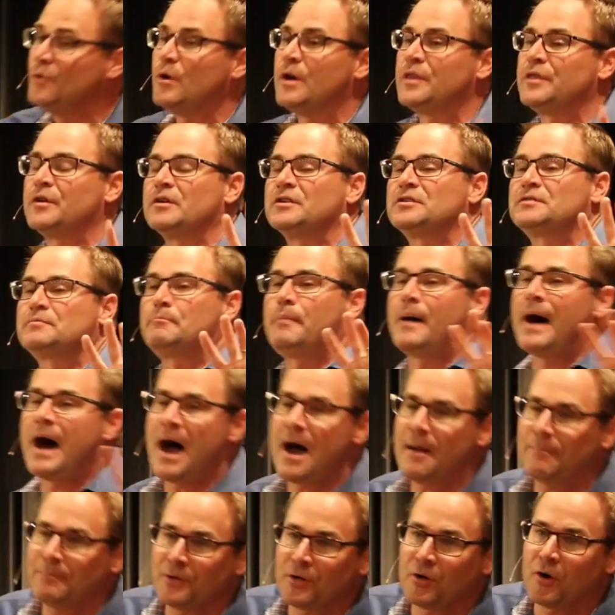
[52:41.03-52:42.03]
whether it's
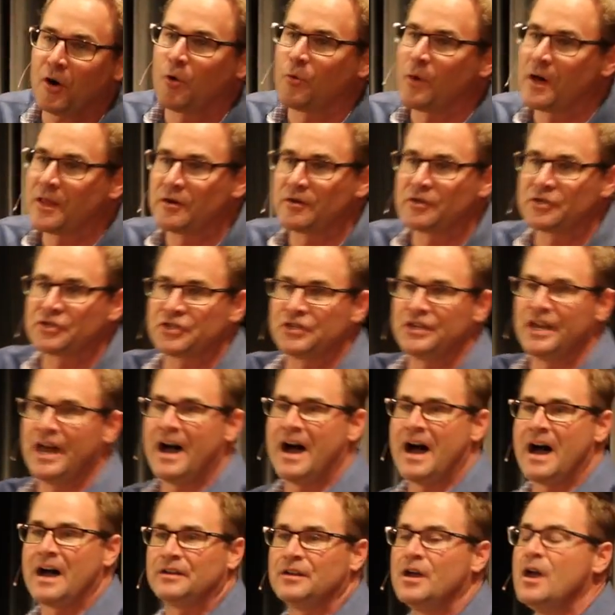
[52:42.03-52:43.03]
popular or whether it's
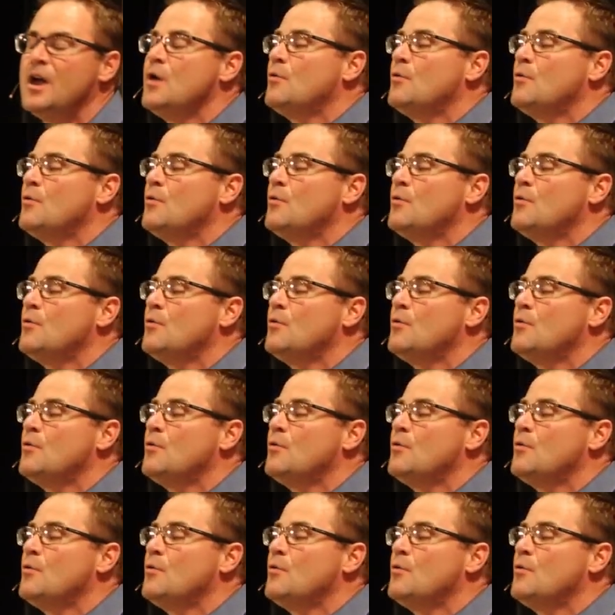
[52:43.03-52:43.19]
not,